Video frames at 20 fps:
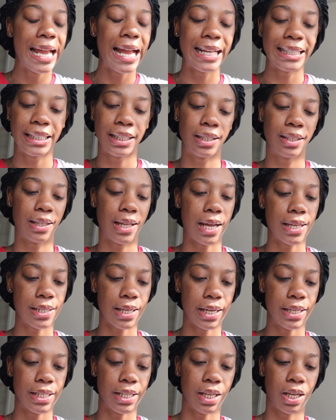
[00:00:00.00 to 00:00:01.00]
and then the last
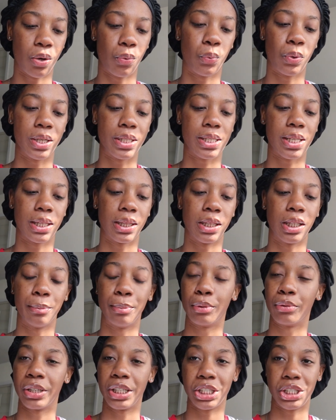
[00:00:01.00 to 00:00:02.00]
idea was
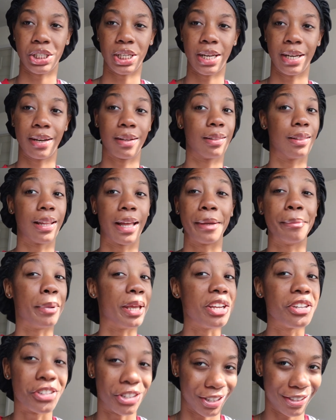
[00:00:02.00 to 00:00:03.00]
liberation
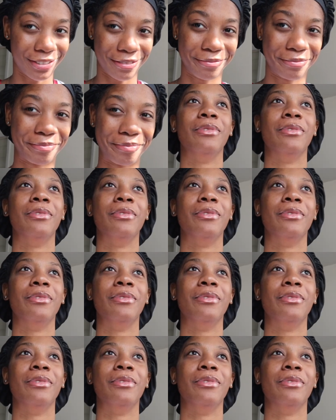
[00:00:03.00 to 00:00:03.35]
libation